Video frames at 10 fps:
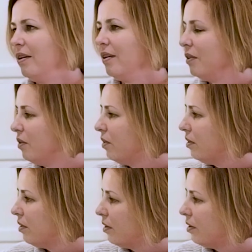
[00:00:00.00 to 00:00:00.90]

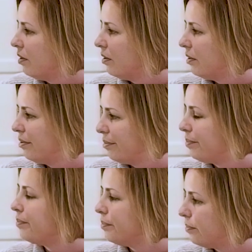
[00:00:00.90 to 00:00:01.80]

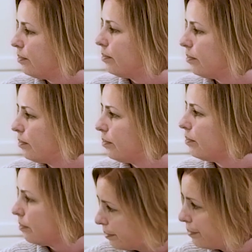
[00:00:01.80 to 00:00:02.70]

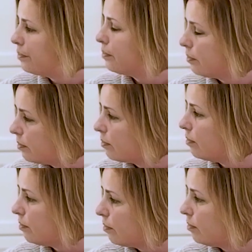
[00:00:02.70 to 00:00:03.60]

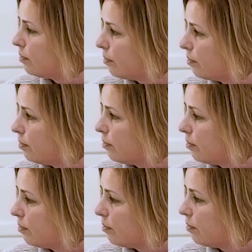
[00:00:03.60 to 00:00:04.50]

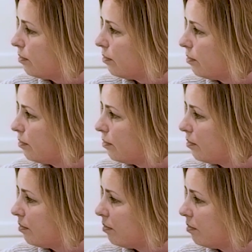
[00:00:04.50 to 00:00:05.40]

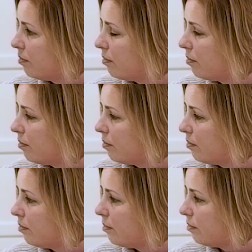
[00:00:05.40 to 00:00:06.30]

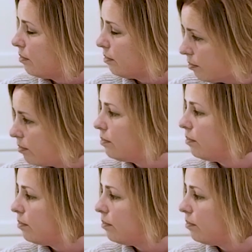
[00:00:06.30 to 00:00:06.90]
[no speech]